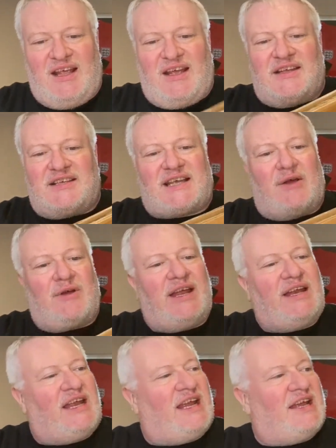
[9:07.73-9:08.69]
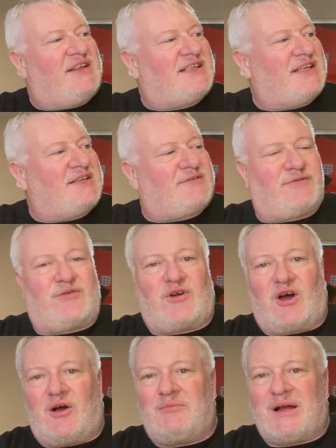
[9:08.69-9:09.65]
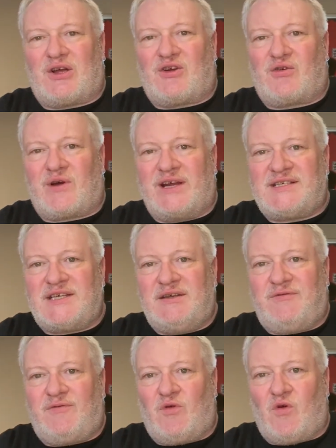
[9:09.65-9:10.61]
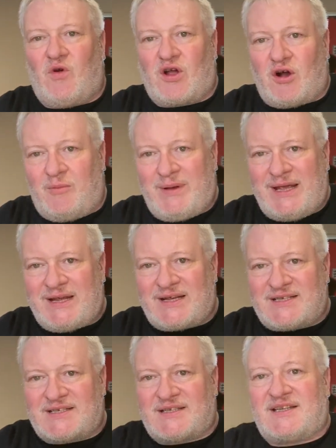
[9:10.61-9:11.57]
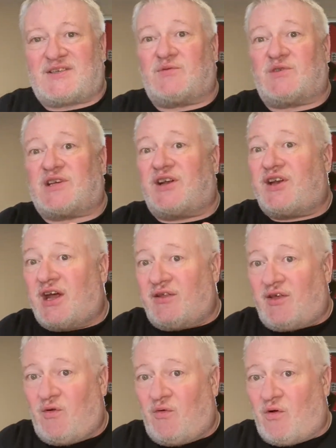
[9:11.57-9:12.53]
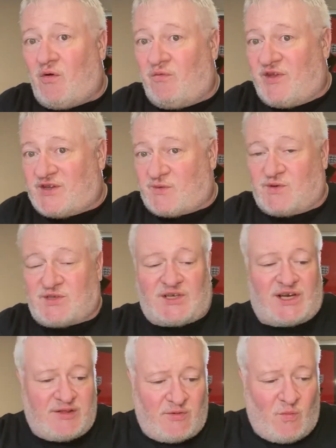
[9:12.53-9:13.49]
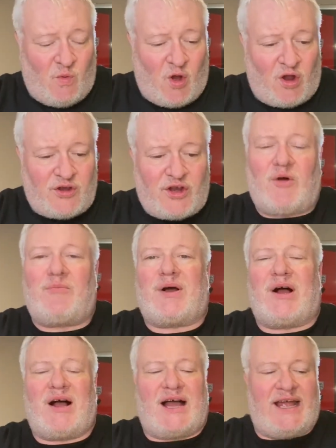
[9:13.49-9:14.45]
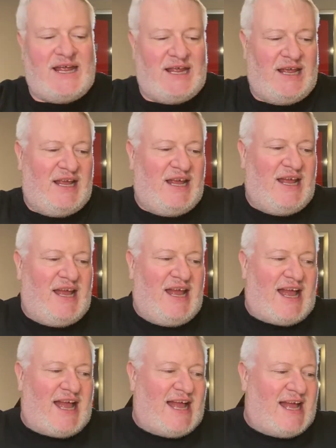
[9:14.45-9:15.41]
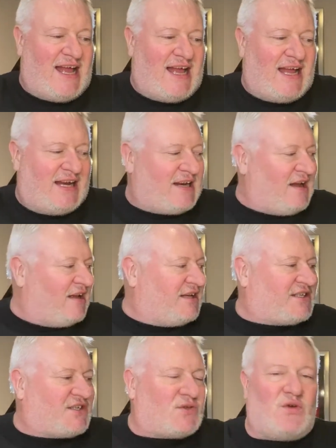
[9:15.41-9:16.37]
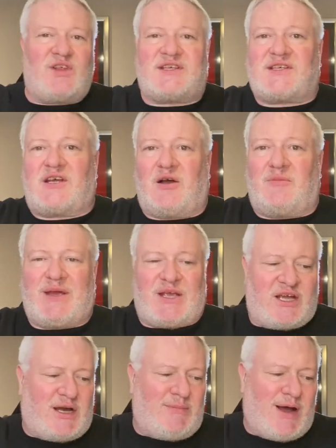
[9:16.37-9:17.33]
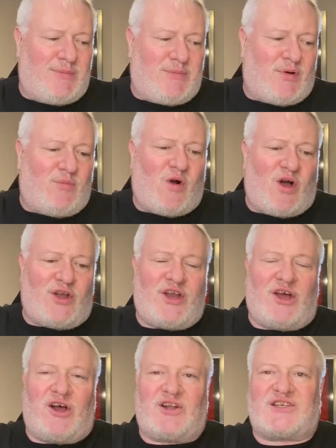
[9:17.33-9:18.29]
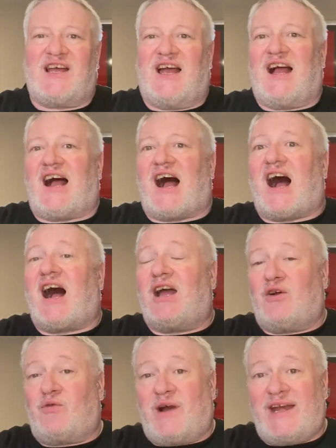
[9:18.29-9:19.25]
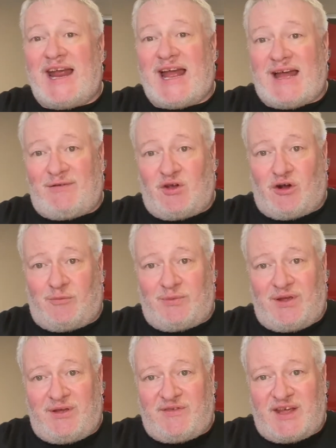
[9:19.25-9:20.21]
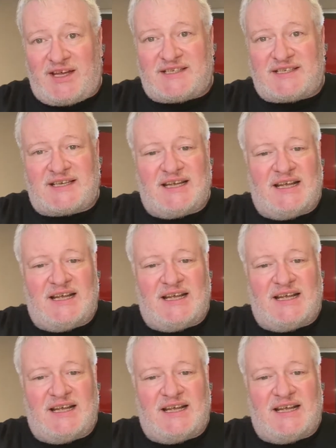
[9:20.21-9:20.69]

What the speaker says: So in here, this is from Crazy for Comics. This was another Whatnot buy, and I saw this comic come up on Whatnot. I already have a copy of this,